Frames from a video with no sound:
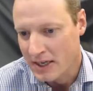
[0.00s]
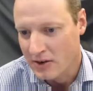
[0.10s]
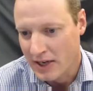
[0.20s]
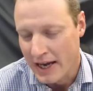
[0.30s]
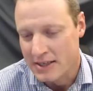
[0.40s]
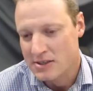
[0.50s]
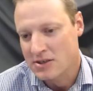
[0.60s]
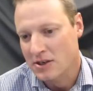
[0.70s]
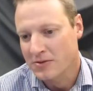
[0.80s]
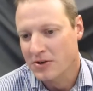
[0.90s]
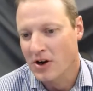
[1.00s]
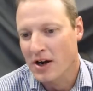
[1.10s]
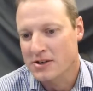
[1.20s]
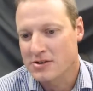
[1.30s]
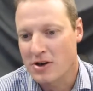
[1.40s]
on ads. So if you
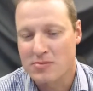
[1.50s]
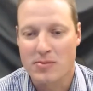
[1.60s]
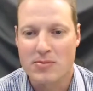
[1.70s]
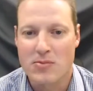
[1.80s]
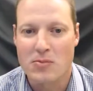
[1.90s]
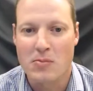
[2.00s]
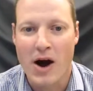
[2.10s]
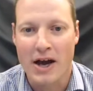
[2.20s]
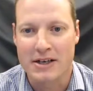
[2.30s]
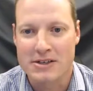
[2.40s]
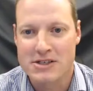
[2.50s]
guys don't mind